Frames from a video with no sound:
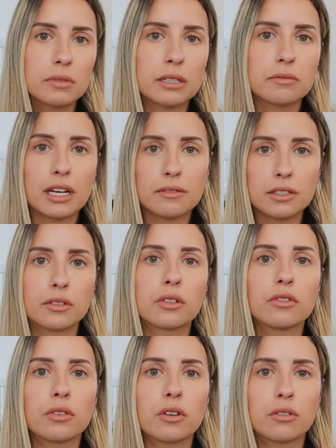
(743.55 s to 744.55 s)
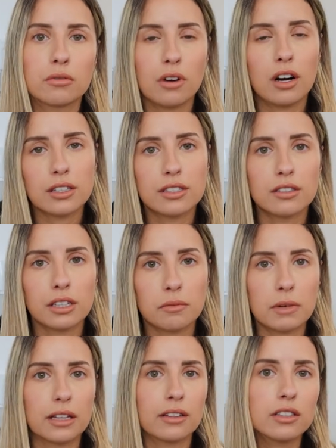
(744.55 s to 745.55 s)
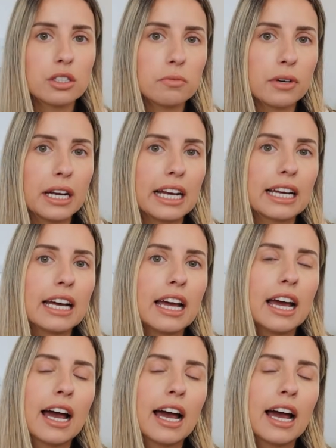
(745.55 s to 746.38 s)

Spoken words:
Sometimes I'll go on walks during my lunch break.